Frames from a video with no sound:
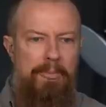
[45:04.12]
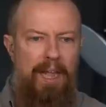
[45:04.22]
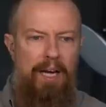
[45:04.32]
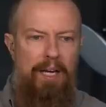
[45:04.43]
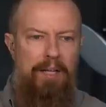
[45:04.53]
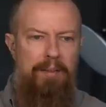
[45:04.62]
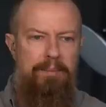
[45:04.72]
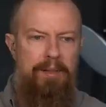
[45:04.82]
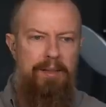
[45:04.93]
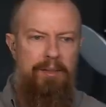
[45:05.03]

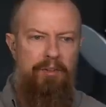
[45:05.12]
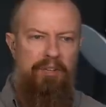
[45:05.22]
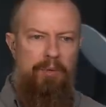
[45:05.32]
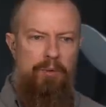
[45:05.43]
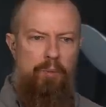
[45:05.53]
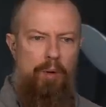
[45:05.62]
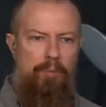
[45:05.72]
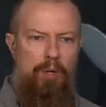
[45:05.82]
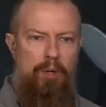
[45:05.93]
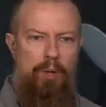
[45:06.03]
Um, looks like there was
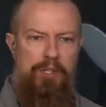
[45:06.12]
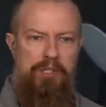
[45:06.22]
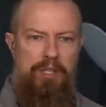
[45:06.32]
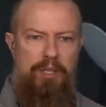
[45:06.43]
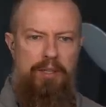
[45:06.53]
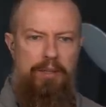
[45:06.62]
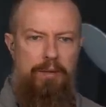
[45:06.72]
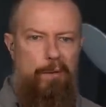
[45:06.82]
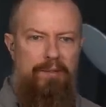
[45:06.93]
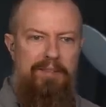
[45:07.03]
one more question.
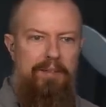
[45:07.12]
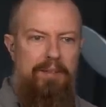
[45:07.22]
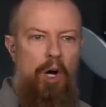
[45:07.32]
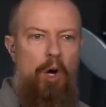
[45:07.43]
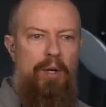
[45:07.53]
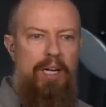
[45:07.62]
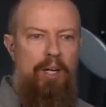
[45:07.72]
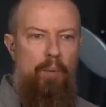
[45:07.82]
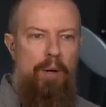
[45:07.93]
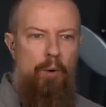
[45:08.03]
Oh, okay.
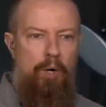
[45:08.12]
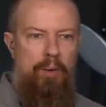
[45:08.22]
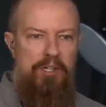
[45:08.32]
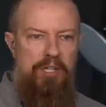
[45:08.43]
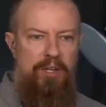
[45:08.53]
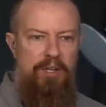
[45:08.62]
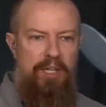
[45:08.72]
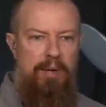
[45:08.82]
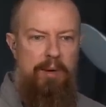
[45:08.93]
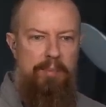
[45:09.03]
Here, one more question here that
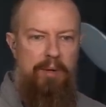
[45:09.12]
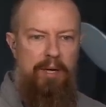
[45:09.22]
came up.